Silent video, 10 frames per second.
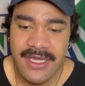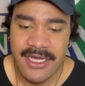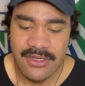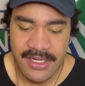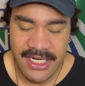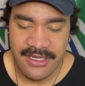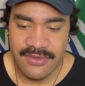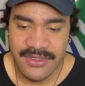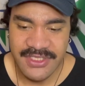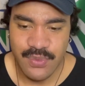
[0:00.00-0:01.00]
look, another
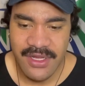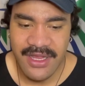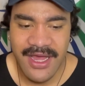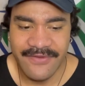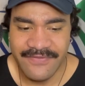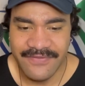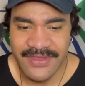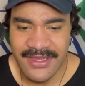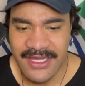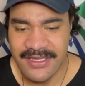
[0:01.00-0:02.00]
thought as well.
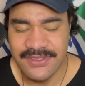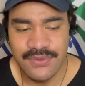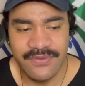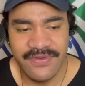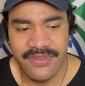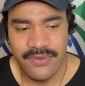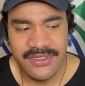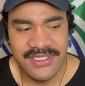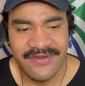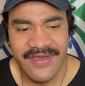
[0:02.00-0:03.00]
Another sort of
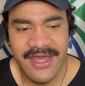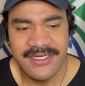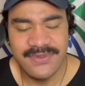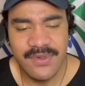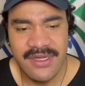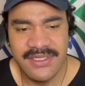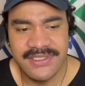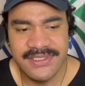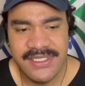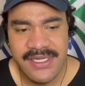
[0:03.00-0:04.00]
thought I've had as well
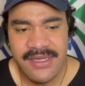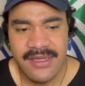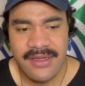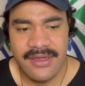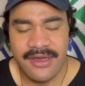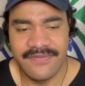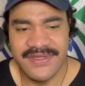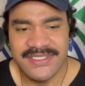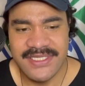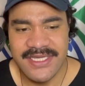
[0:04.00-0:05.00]
is
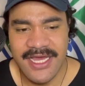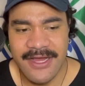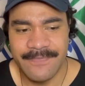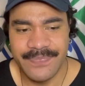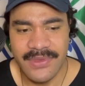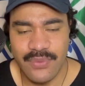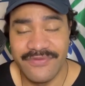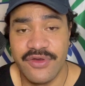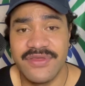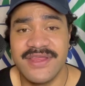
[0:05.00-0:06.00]
obviously
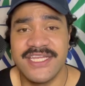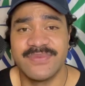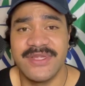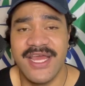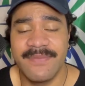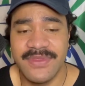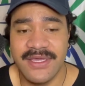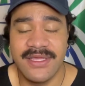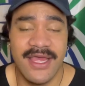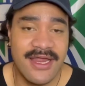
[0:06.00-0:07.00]
with everything that's been
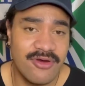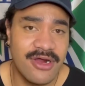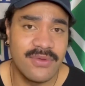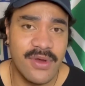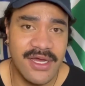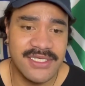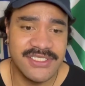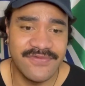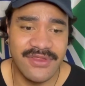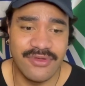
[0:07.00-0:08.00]
happening NRL wise,
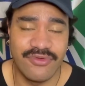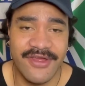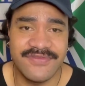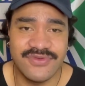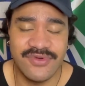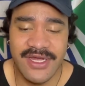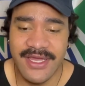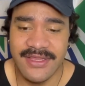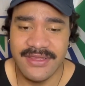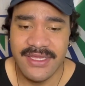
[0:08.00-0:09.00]
you've got the refs, right?
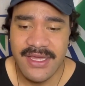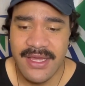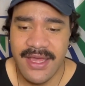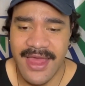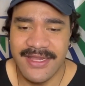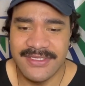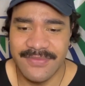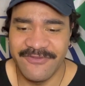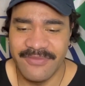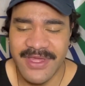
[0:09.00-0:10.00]

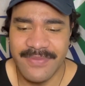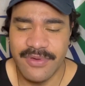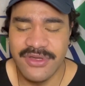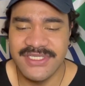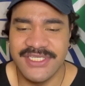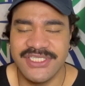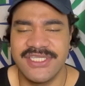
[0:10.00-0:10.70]
And for me personally, it's just a